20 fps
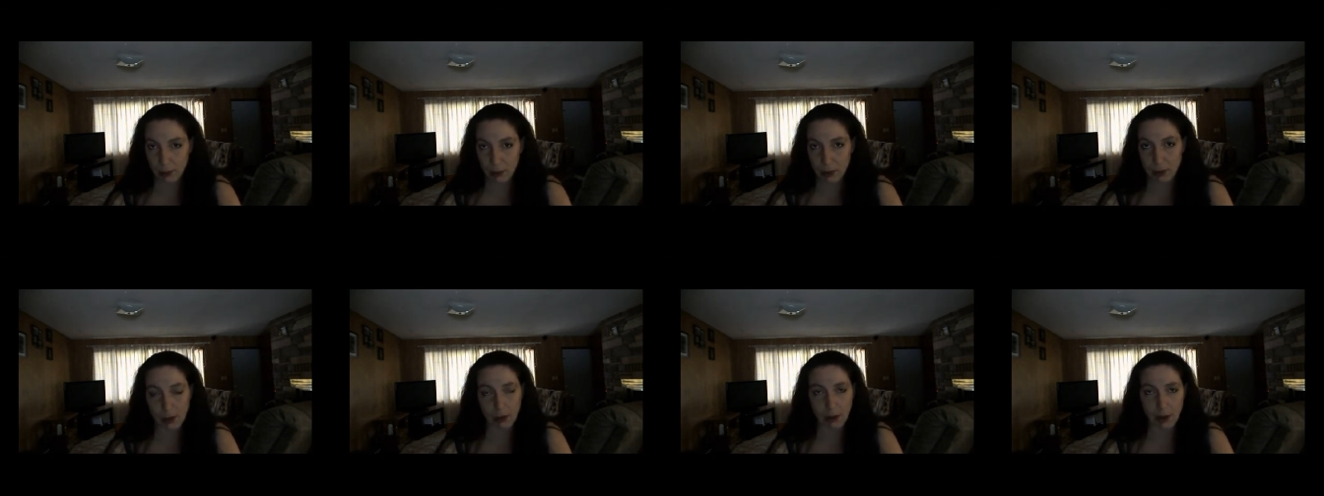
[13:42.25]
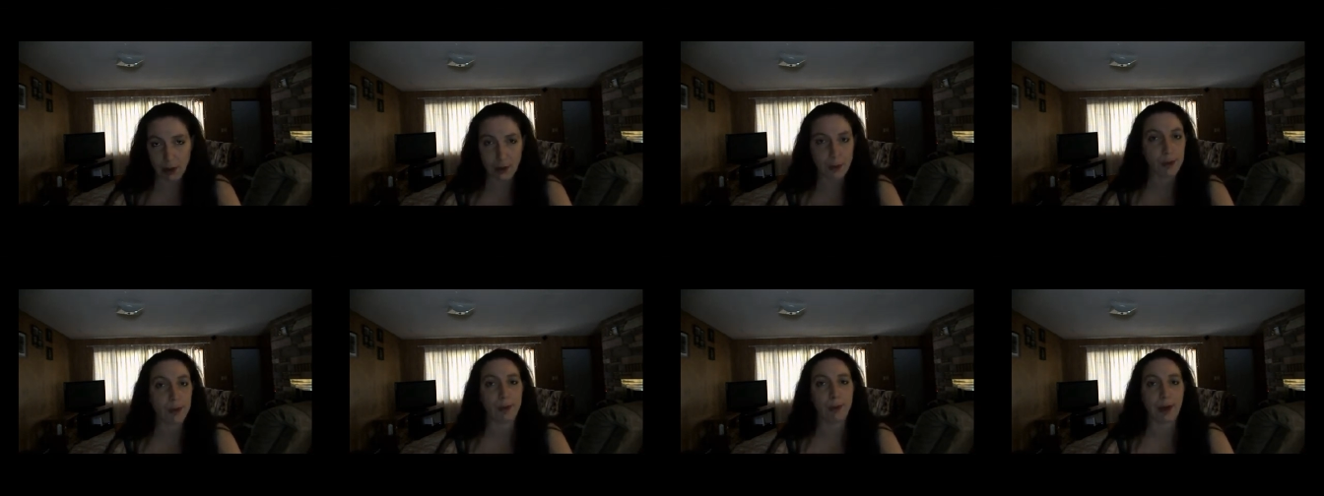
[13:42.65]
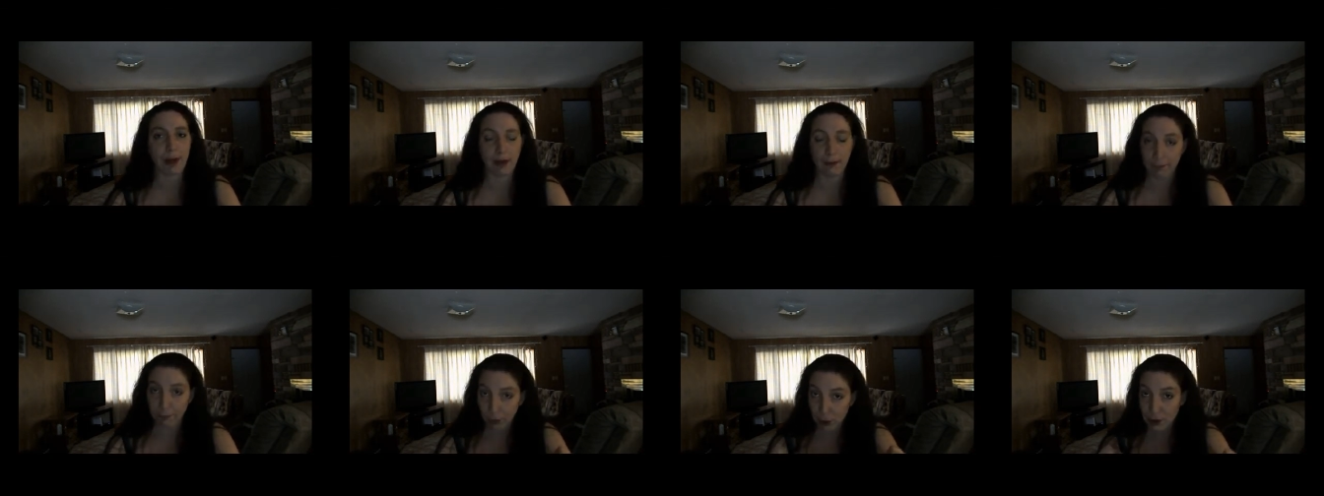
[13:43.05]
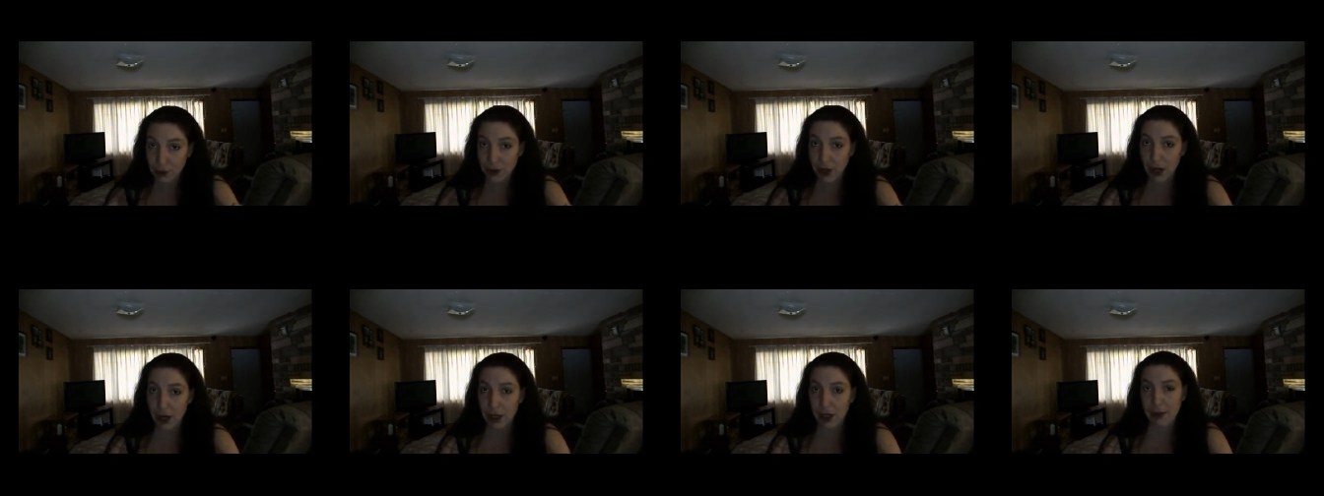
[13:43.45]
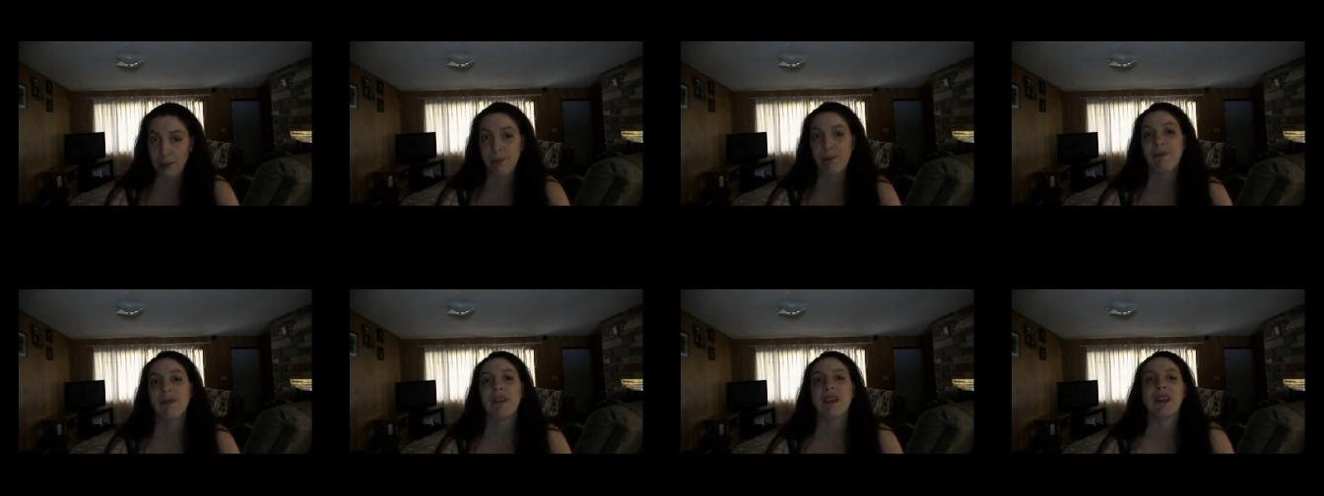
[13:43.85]
So let's do it right the first
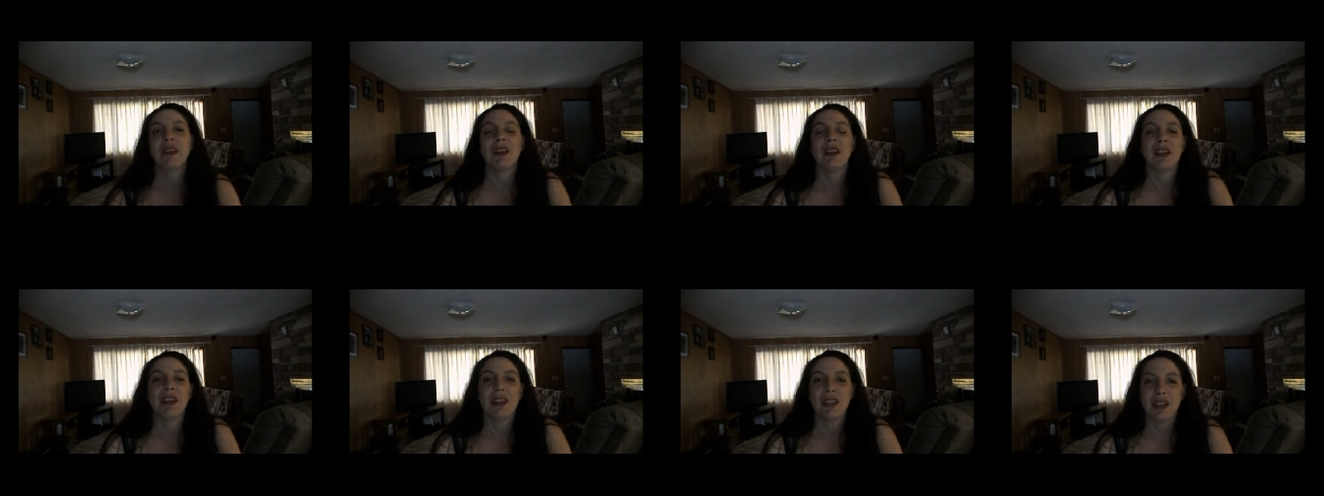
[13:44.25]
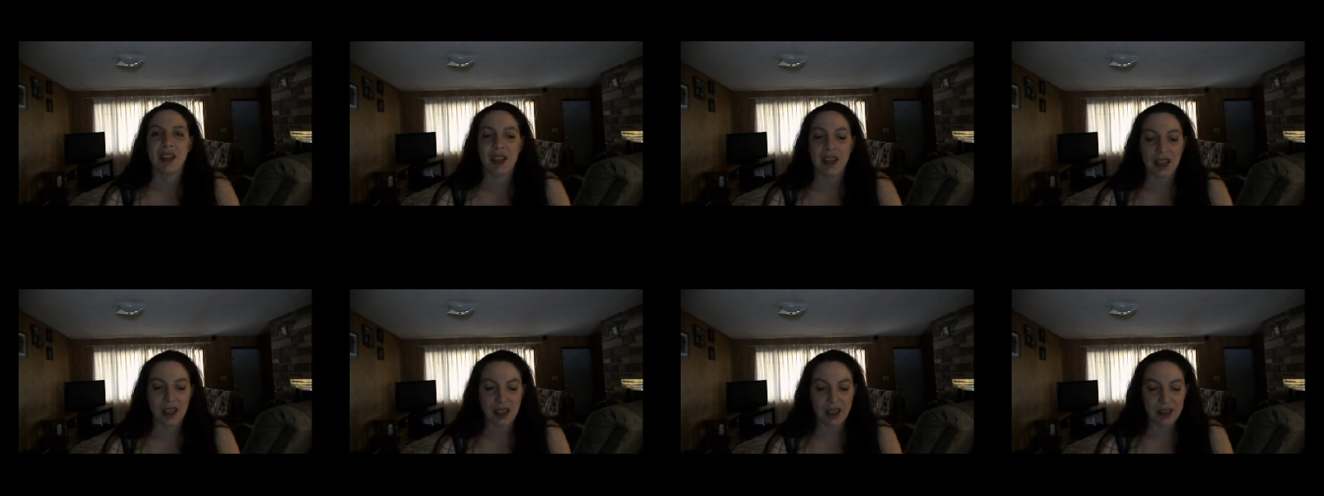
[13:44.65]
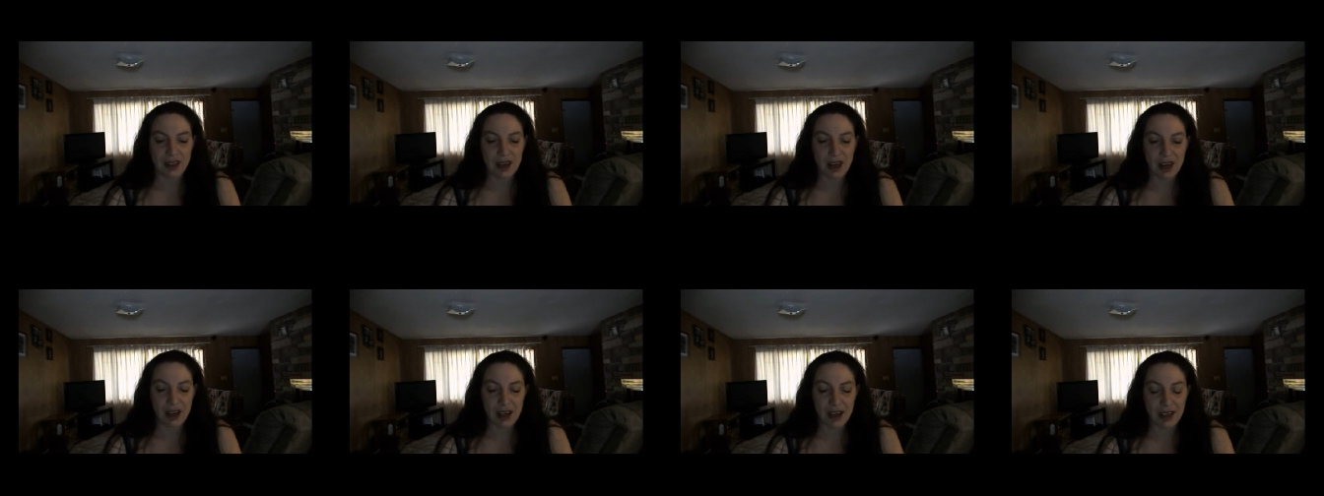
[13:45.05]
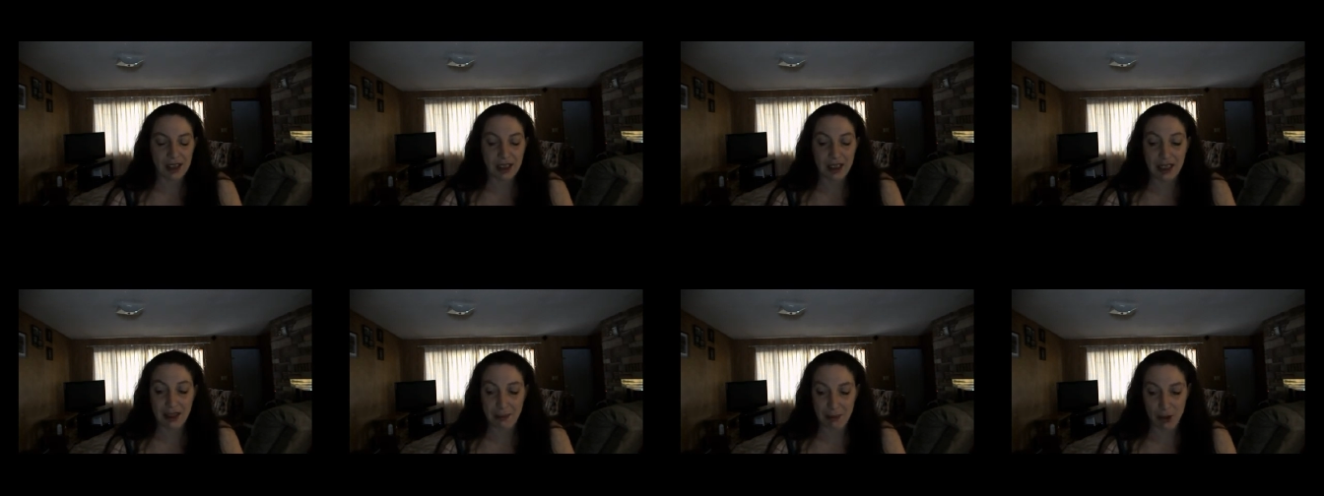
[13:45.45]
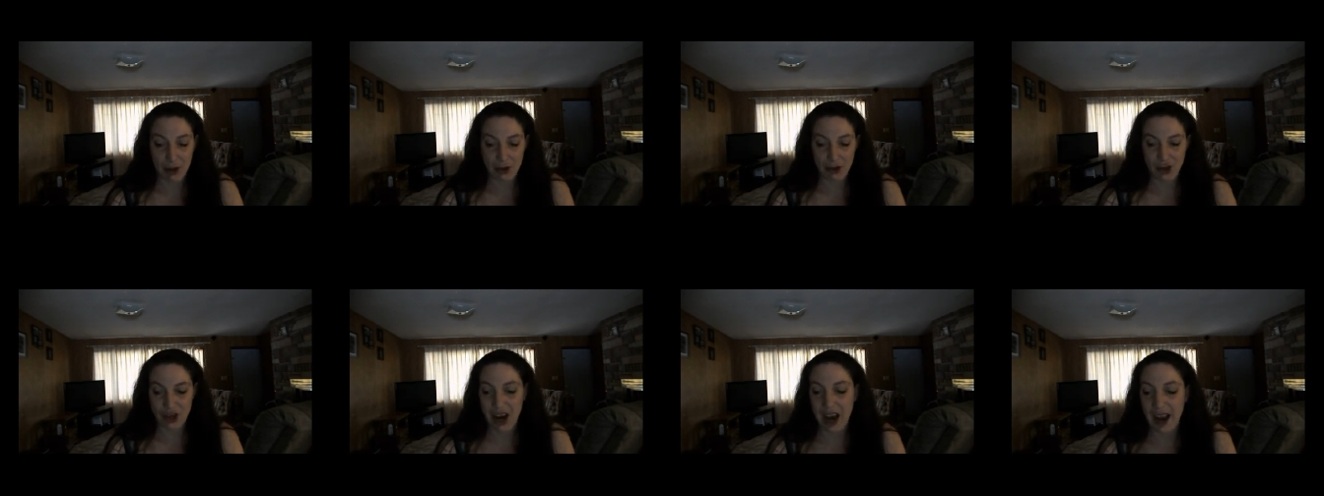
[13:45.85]
time, and keep
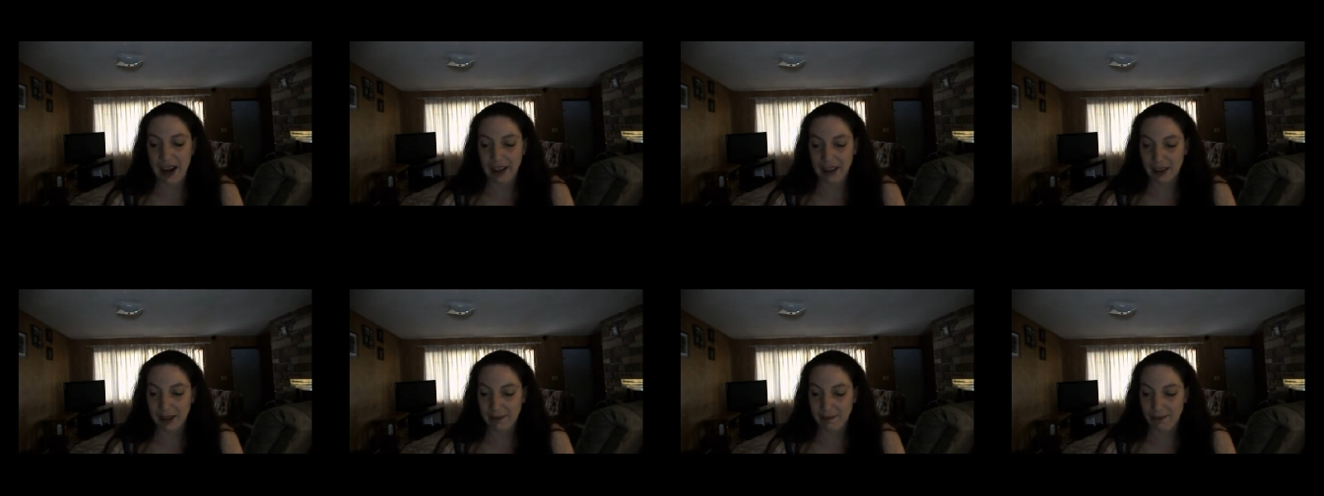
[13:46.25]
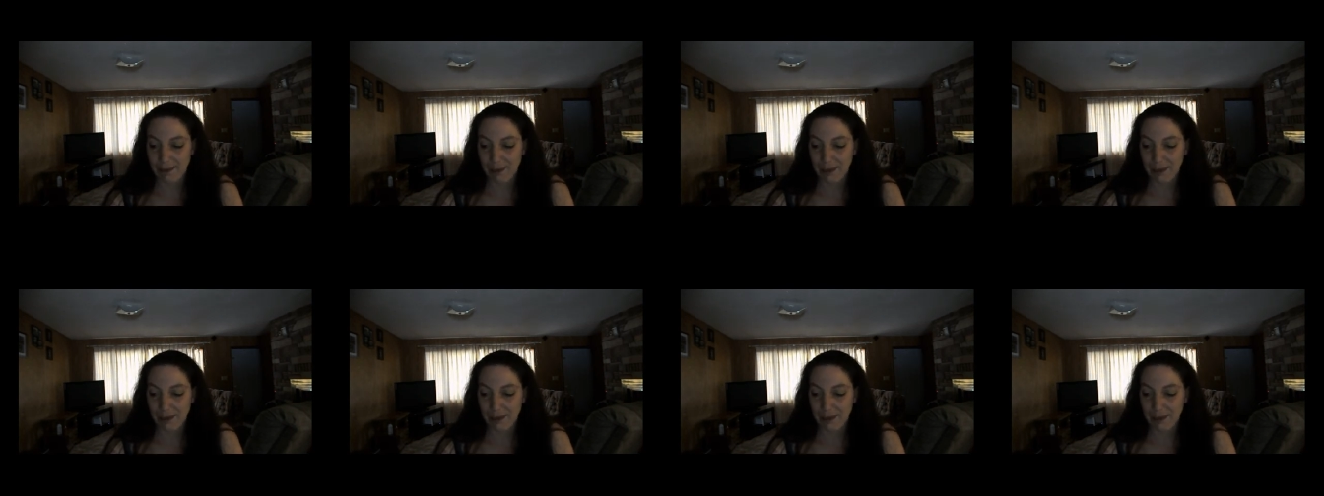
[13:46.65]
on track.